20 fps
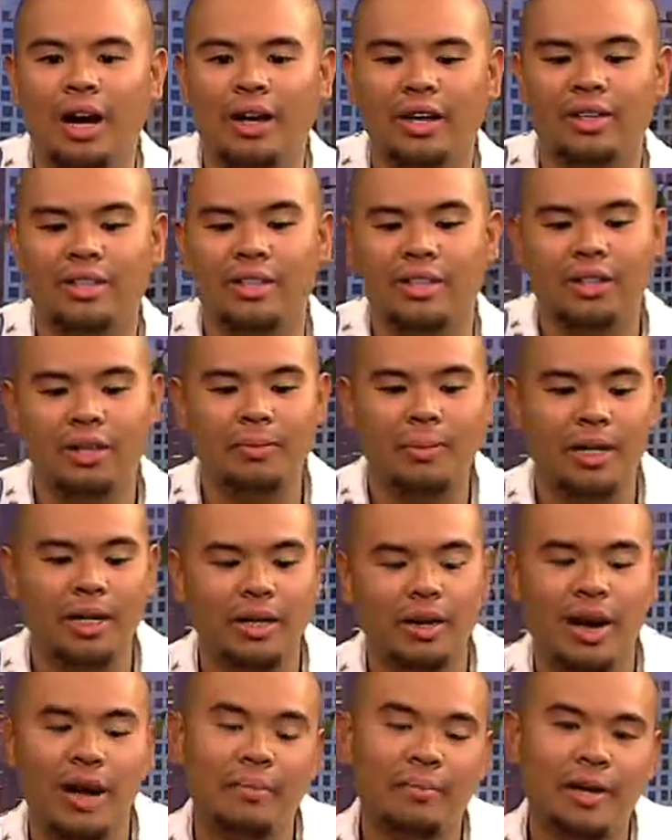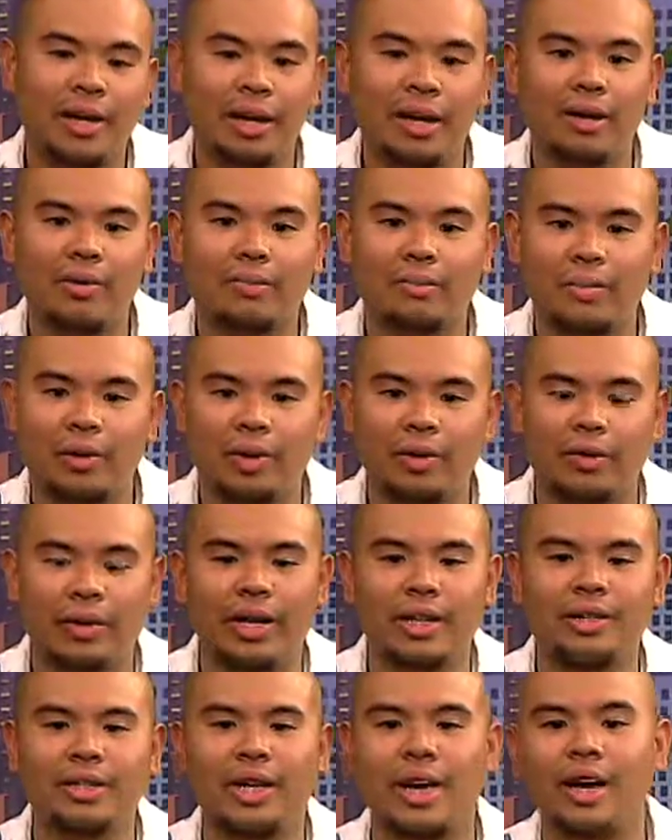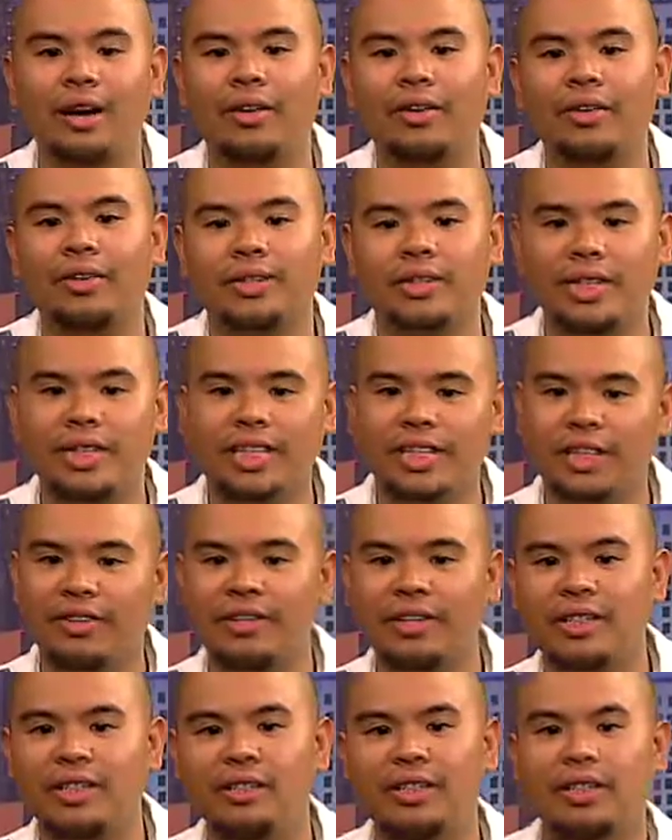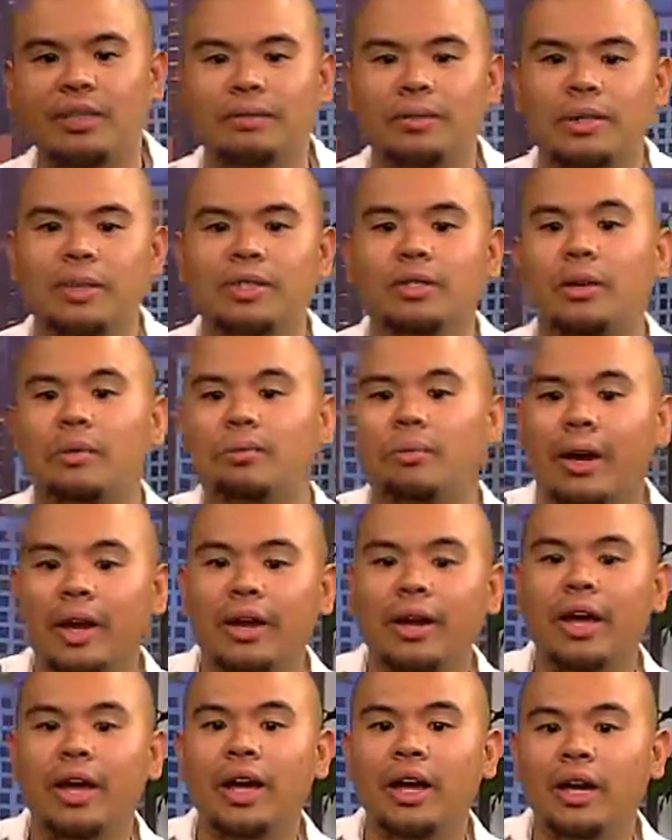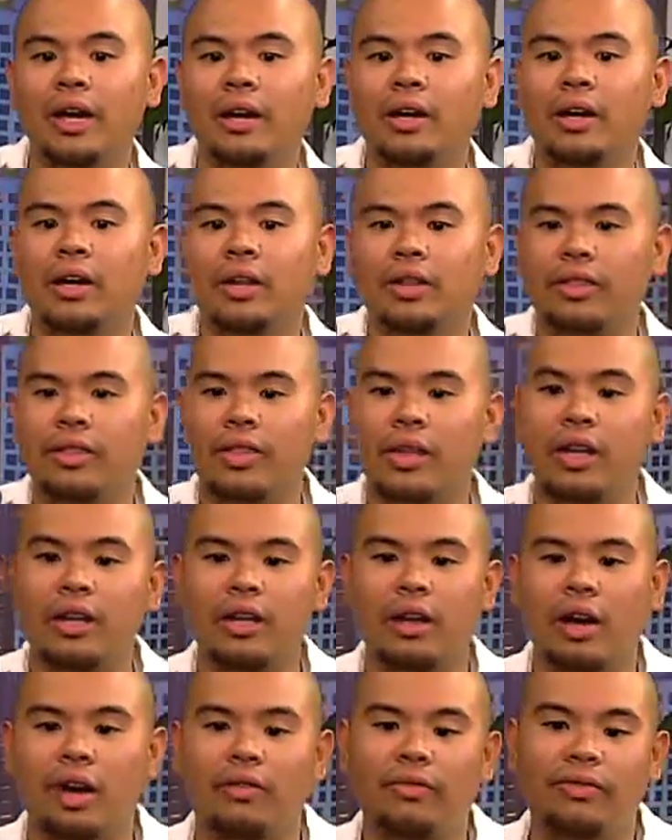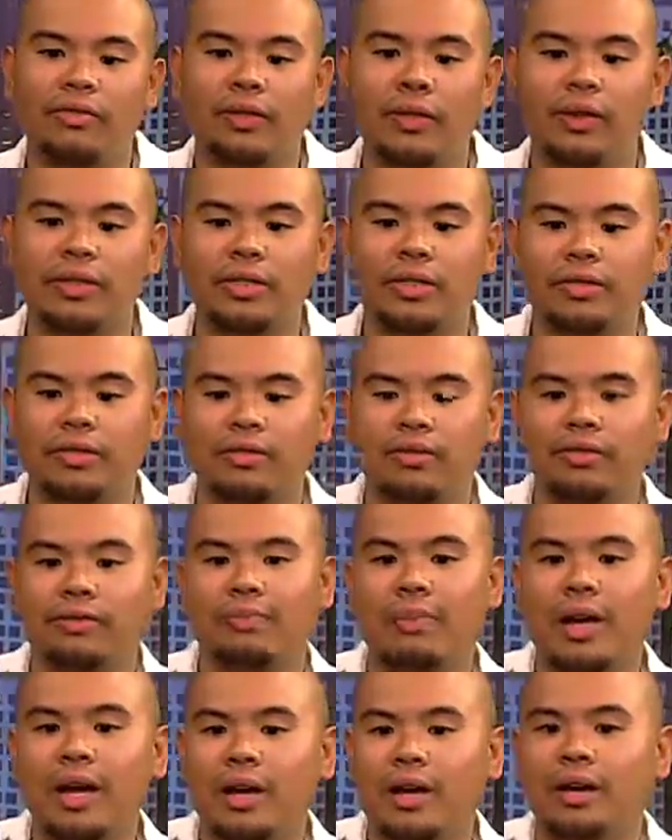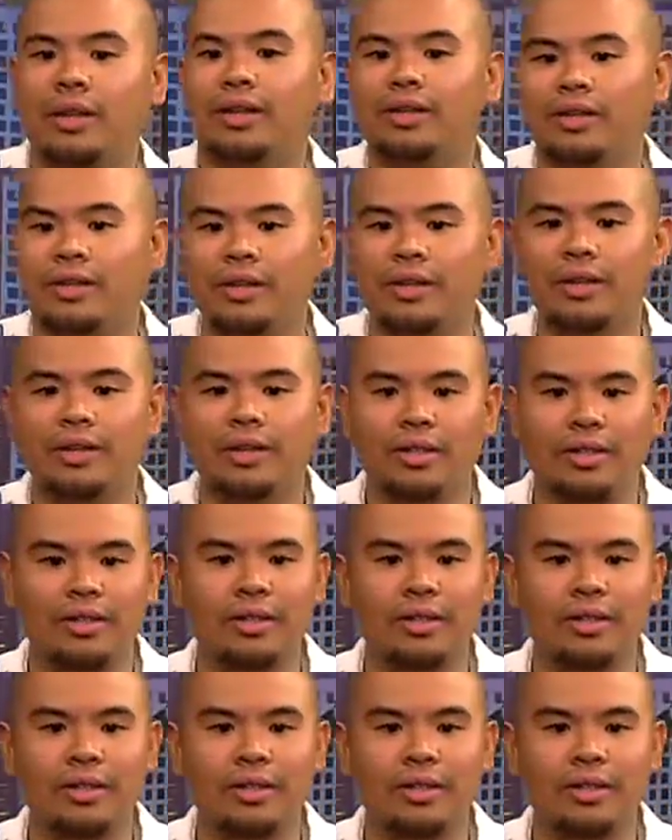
It's going to be 9 p.m. Koreatown CGV Cinemas on Monday, the 1st of May. So.